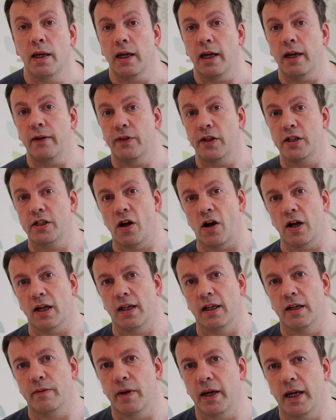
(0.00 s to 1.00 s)
If the
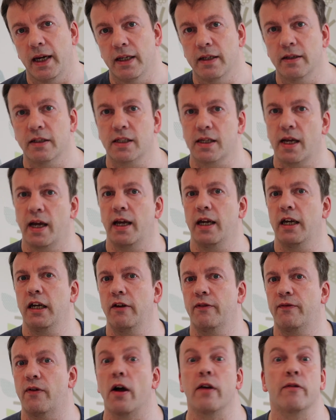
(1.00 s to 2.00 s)
title had been,
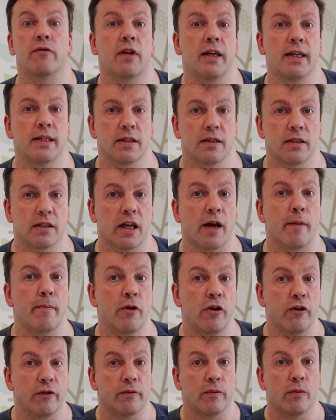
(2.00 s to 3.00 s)
say, 5 reasons that a
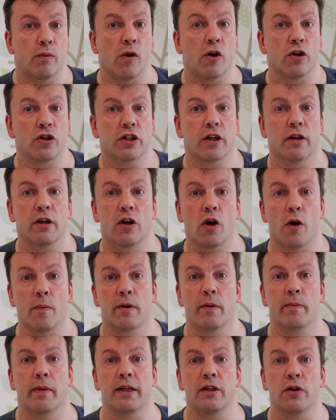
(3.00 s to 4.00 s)
movement watch can
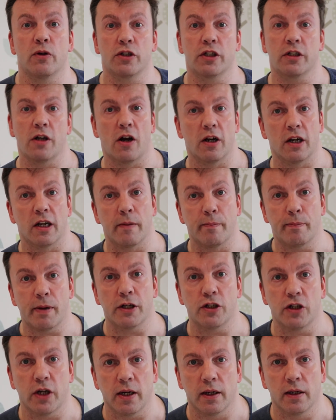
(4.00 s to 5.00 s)
complement your style on a
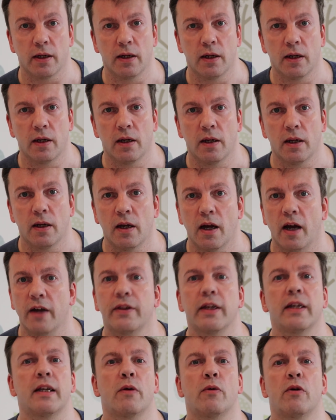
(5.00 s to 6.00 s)
budget, I
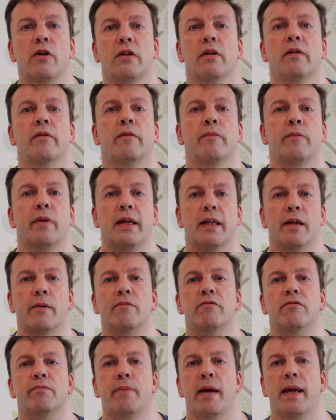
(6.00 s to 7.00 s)
think there wouldn't have
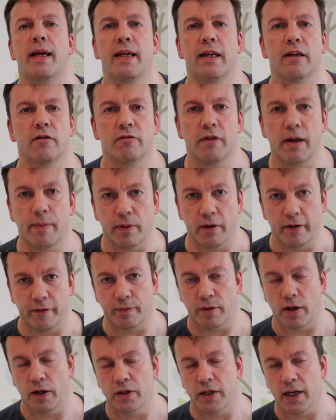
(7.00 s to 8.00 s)
been barely a ripple of
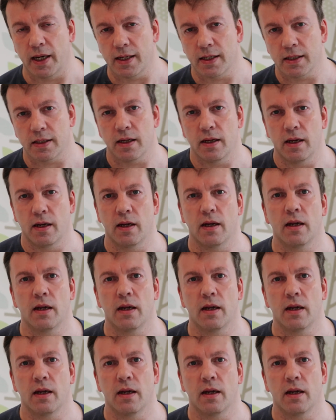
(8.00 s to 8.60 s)
protest.